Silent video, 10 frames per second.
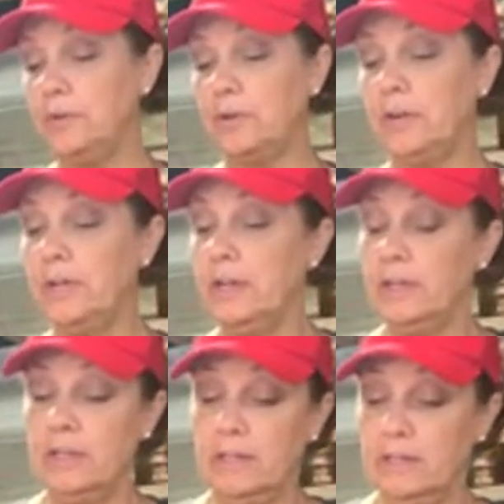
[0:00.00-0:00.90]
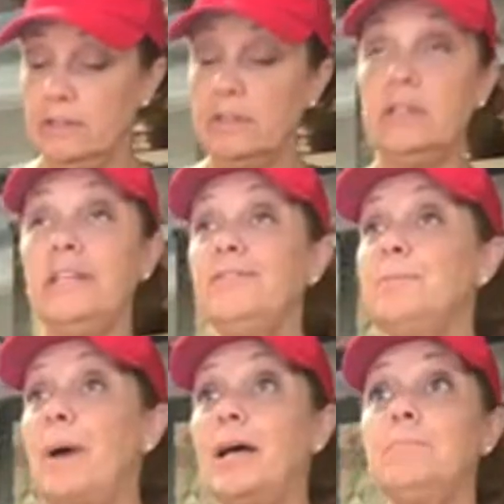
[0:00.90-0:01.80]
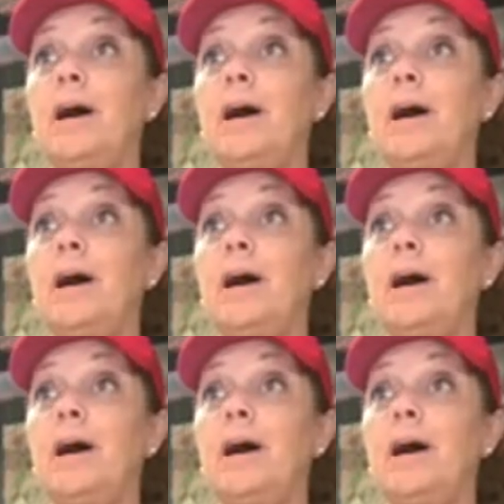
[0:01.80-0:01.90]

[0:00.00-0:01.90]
or even Mod